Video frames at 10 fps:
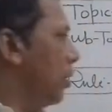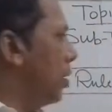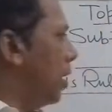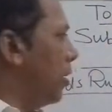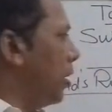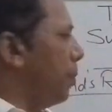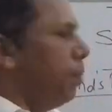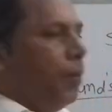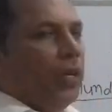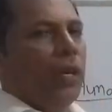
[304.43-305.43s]
that
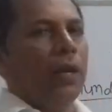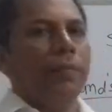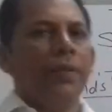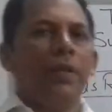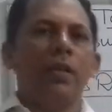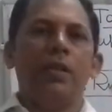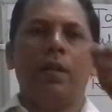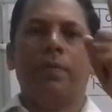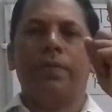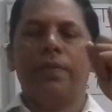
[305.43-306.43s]
is p orbital is
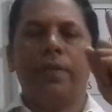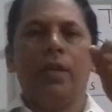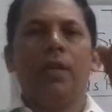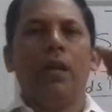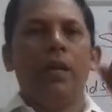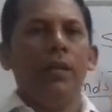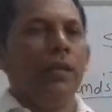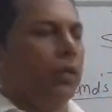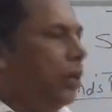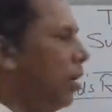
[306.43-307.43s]
of three
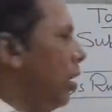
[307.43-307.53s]
kind,